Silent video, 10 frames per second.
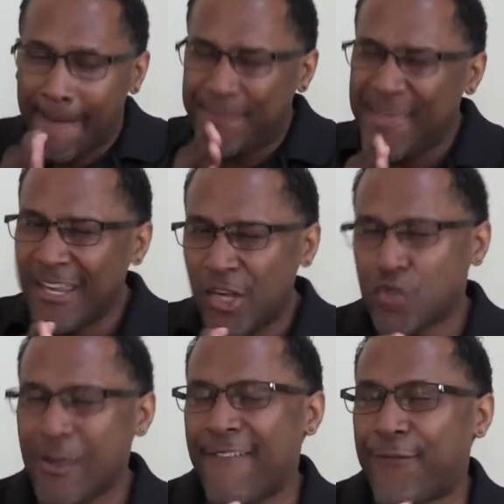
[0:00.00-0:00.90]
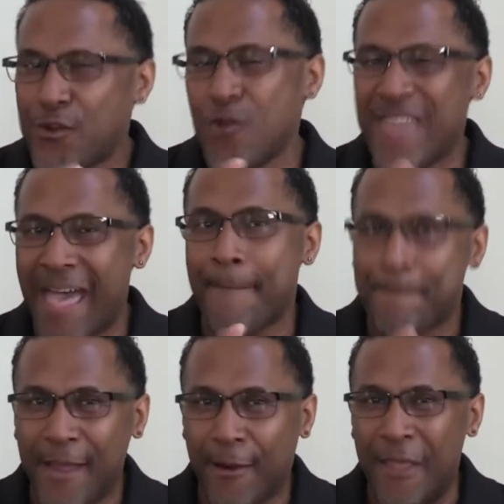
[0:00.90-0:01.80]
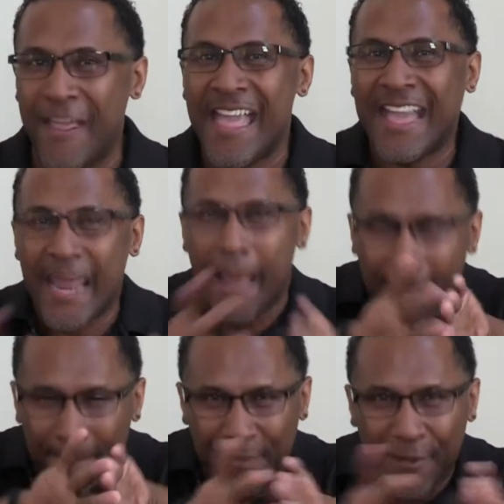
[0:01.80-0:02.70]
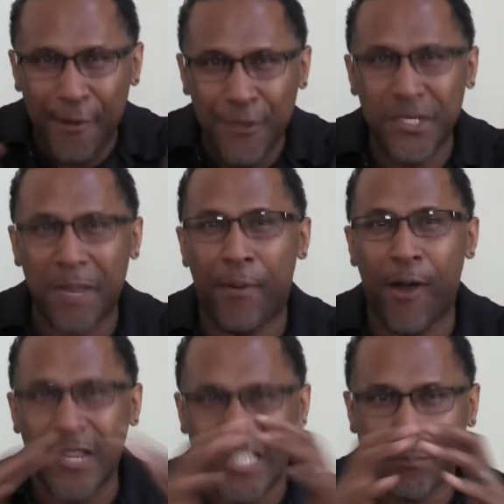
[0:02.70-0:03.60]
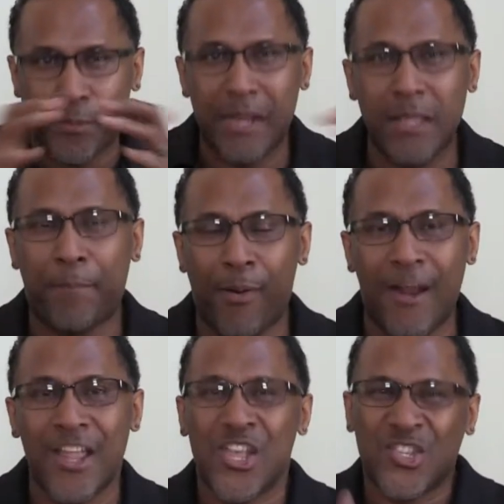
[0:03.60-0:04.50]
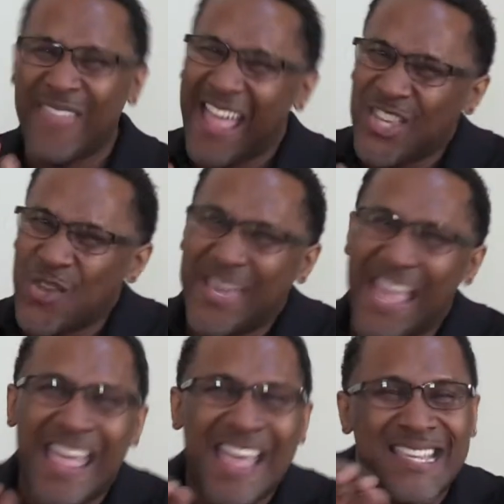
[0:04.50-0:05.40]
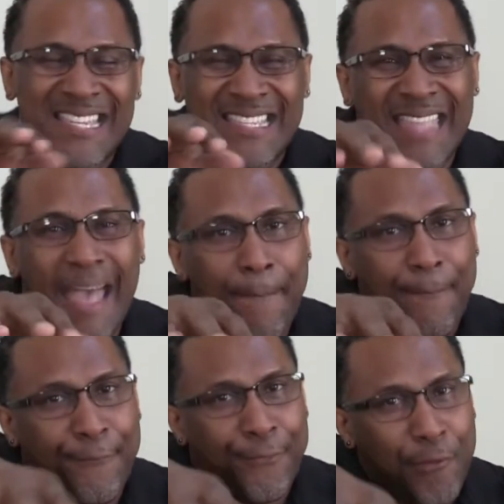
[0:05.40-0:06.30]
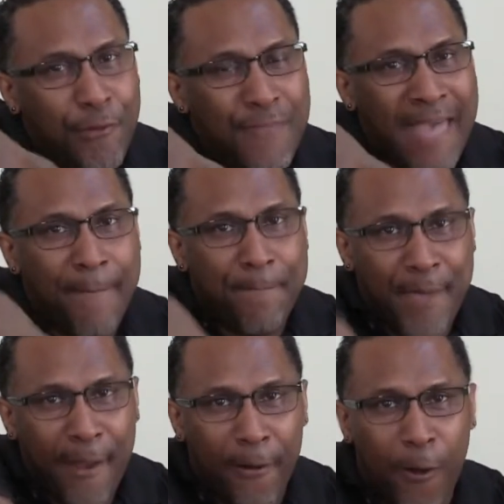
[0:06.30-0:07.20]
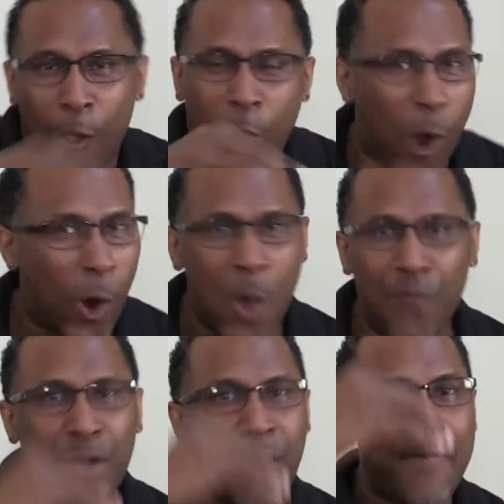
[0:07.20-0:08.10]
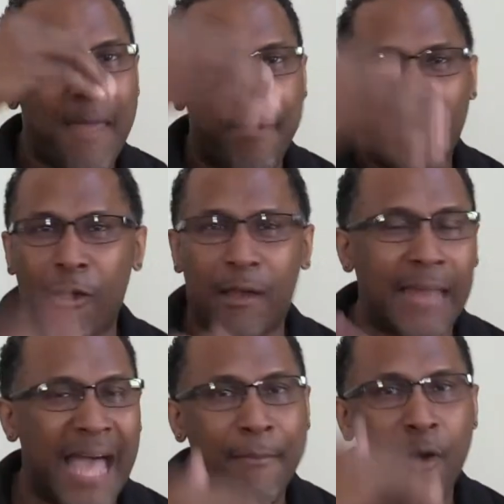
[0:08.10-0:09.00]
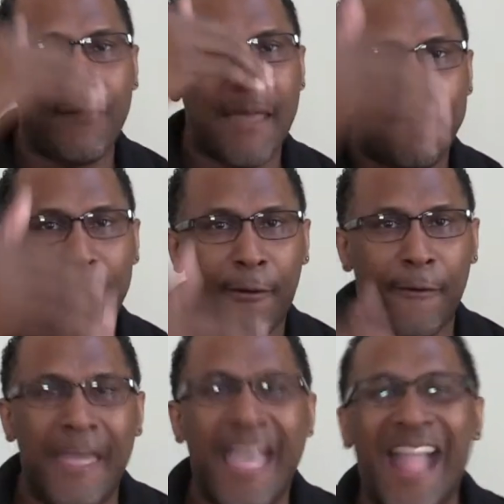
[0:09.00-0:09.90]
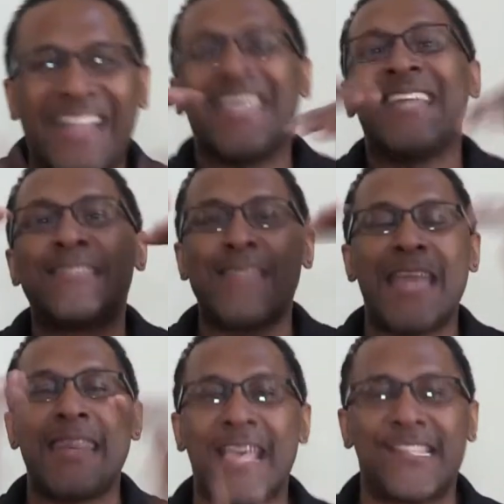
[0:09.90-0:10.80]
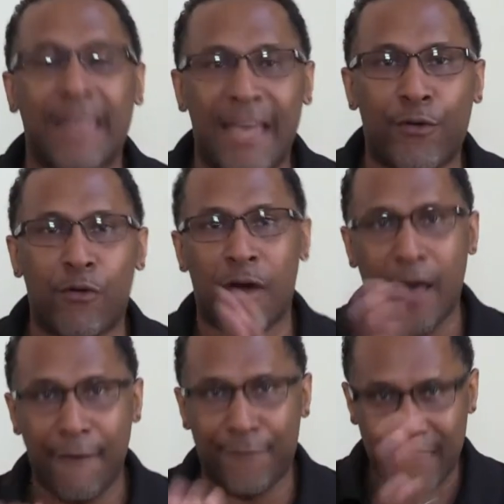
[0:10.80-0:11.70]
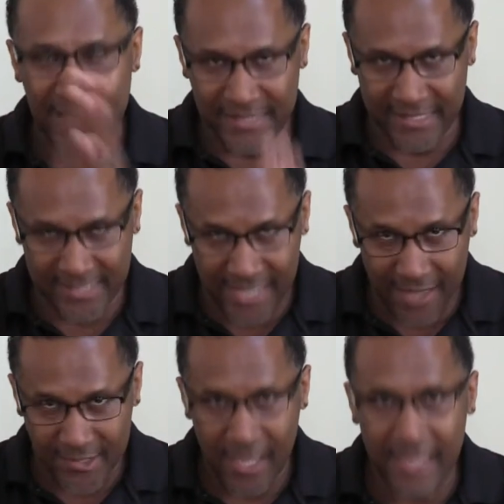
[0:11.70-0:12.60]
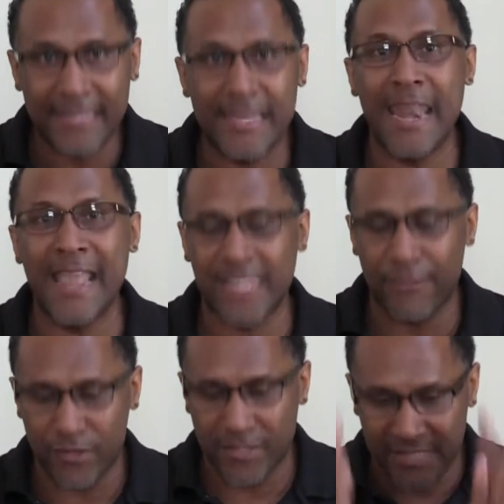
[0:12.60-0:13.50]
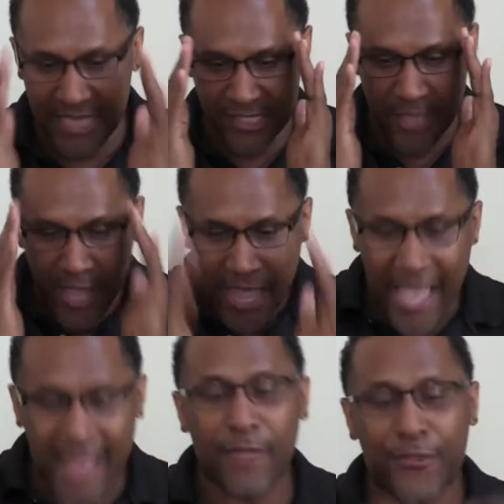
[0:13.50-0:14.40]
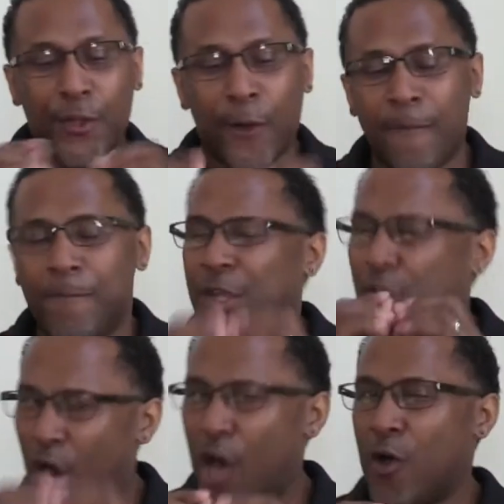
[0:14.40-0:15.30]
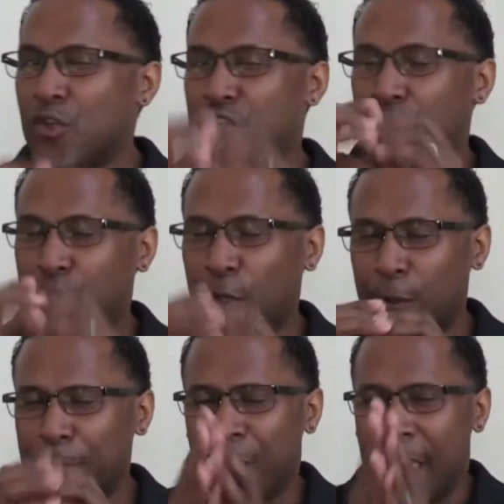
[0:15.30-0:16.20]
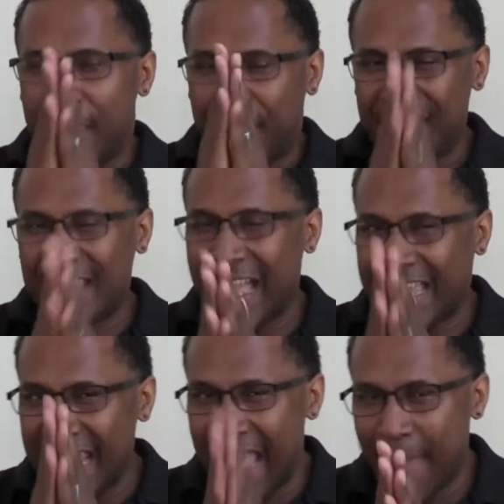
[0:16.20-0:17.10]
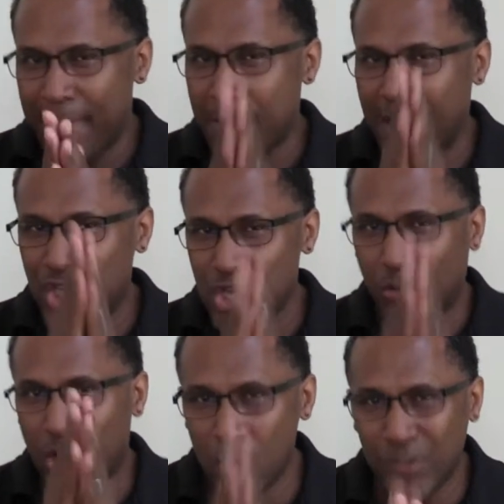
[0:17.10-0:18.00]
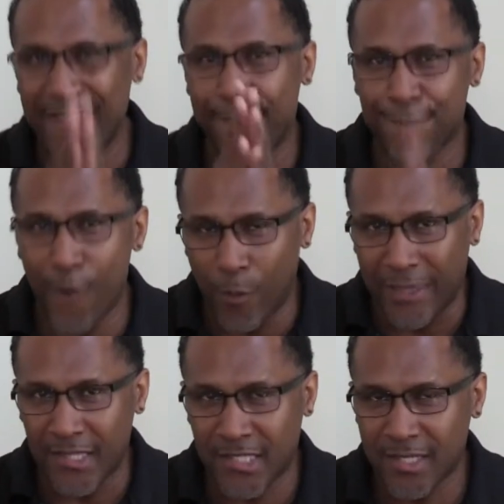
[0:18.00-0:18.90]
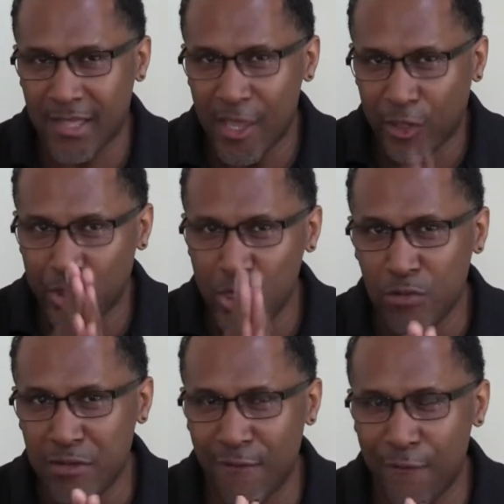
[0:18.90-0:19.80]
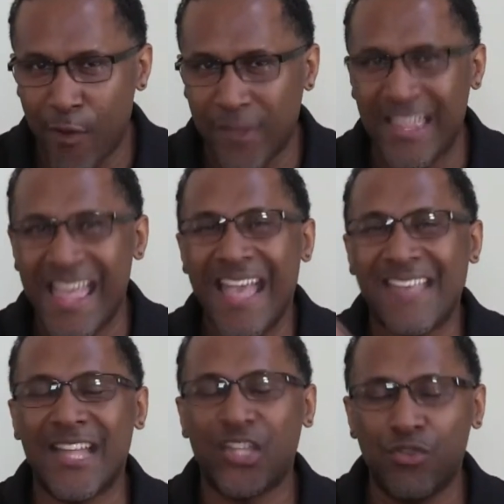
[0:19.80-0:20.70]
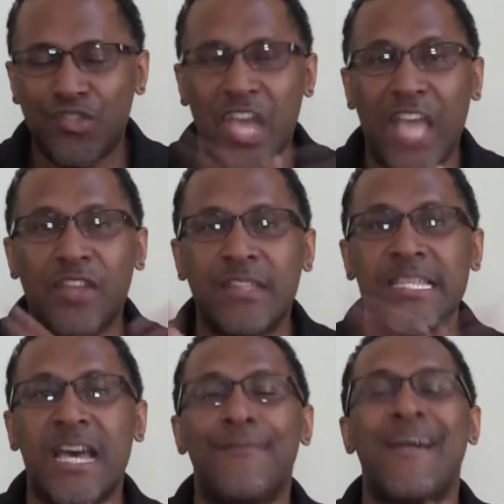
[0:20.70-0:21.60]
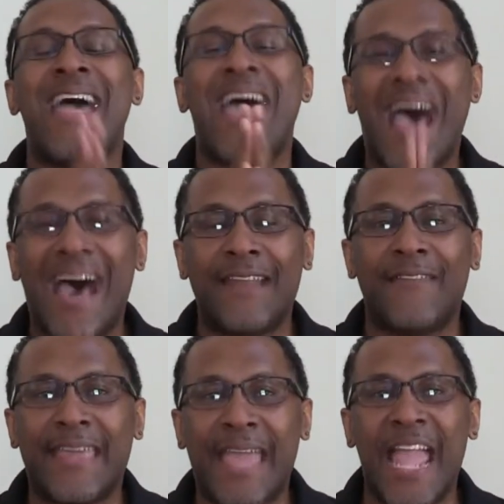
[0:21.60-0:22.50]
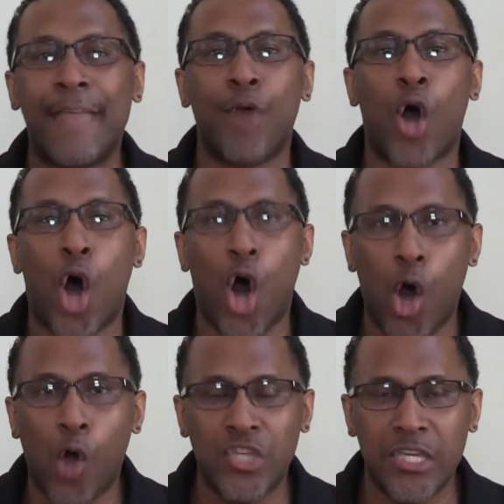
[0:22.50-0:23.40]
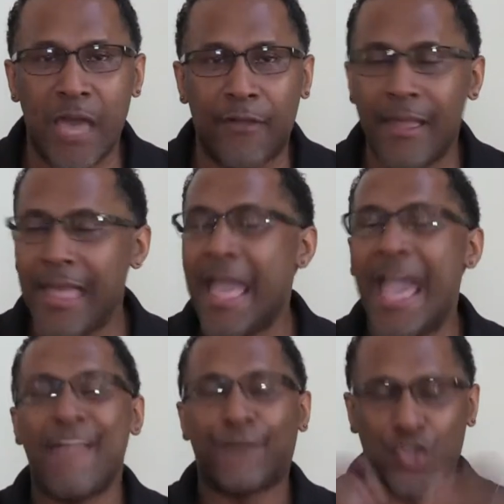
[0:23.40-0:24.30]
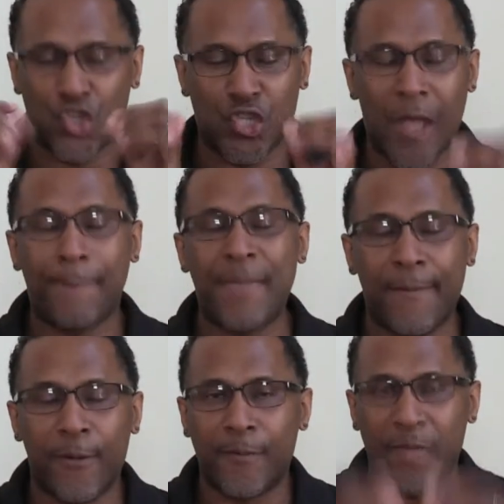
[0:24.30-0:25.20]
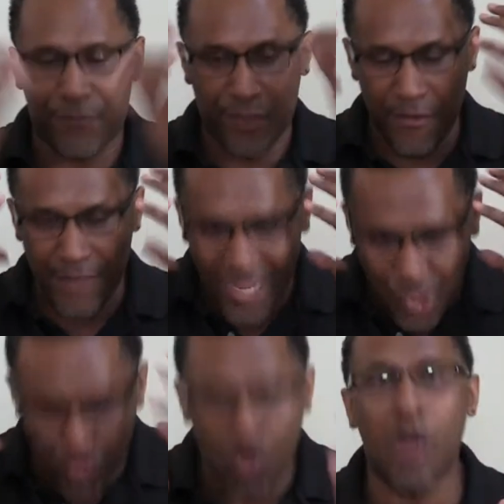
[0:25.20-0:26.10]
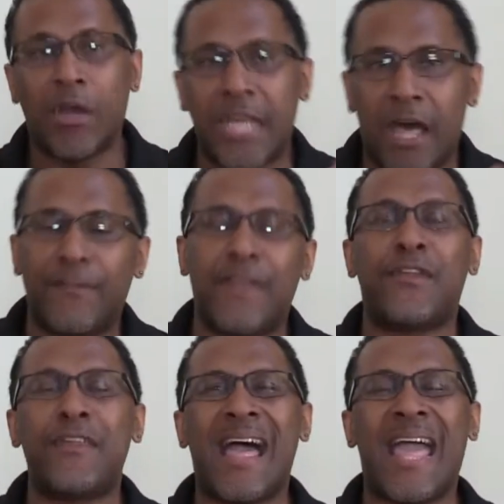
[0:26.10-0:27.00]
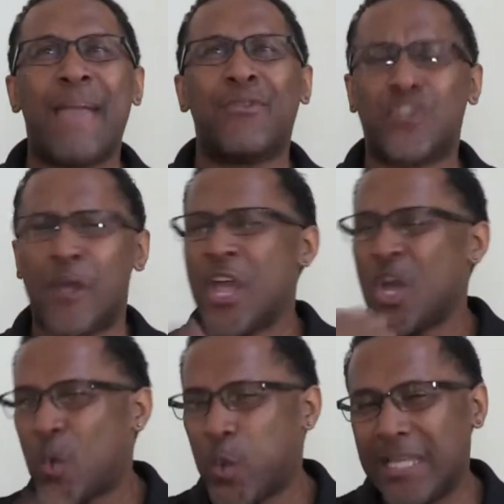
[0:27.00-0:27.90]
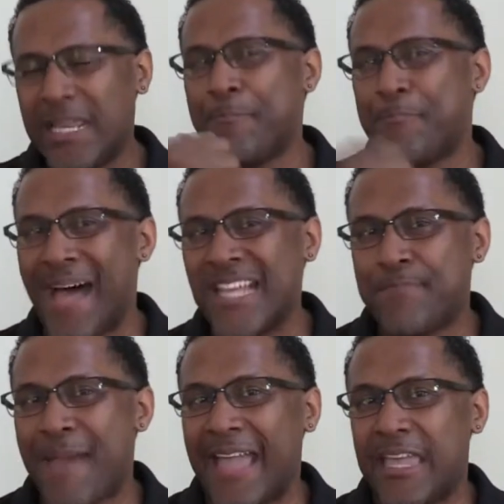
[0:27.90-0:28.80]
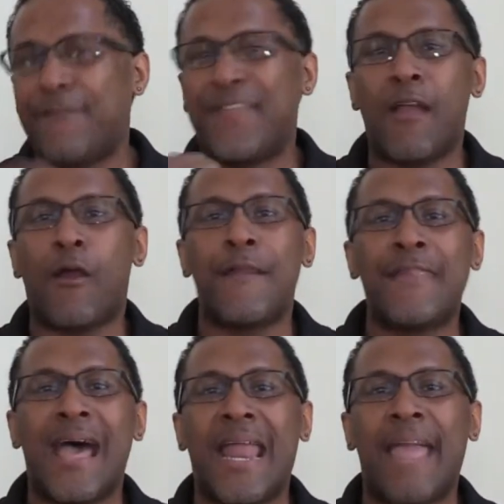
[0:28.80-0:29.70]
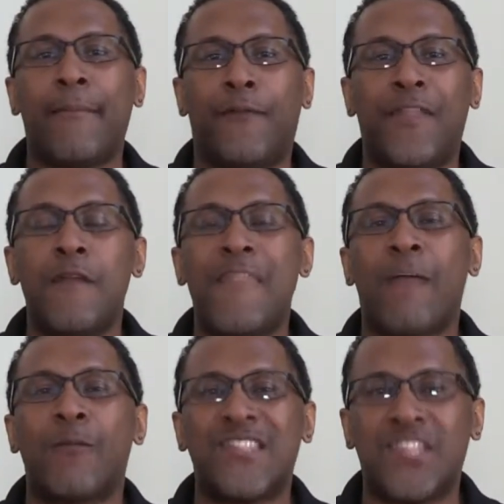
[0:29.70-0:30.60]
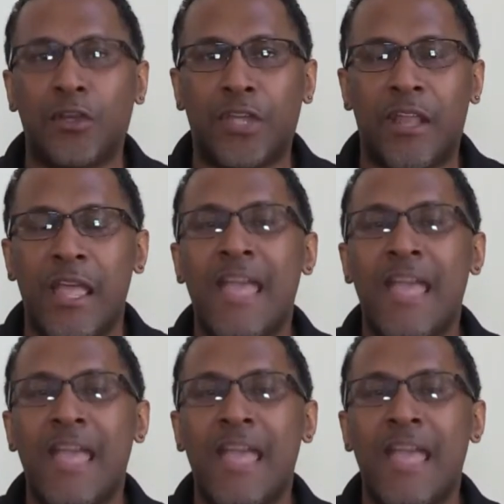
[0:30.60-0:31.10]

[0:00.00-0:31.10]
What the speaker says: penetrate through that barrier, kind of pierce it apart, spread it apart, so that you can step through that barrier or overcome that barrier or climb over that barrier and get to that next level of success. Get to that next level of success. And the third thing that can happen by you losing focus is that you take yourself out of the game altogether. And for some people, if they're not strong enough, if they're not able to quickly bounce back, if they're not resilient,